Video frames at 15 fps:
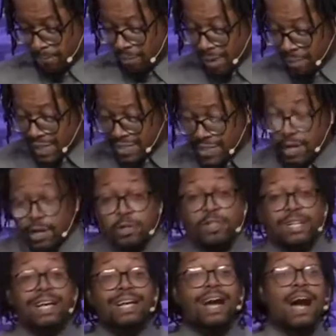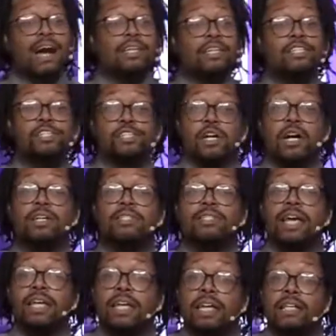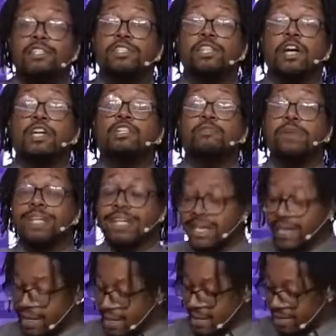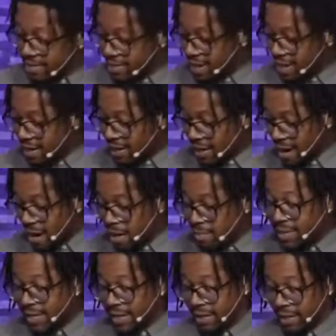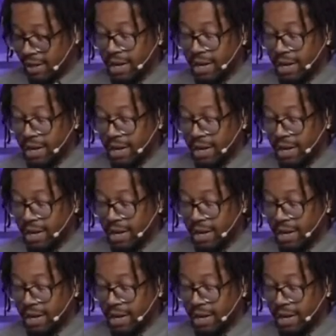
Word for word: let me tell you that God is just and his judgment is coming,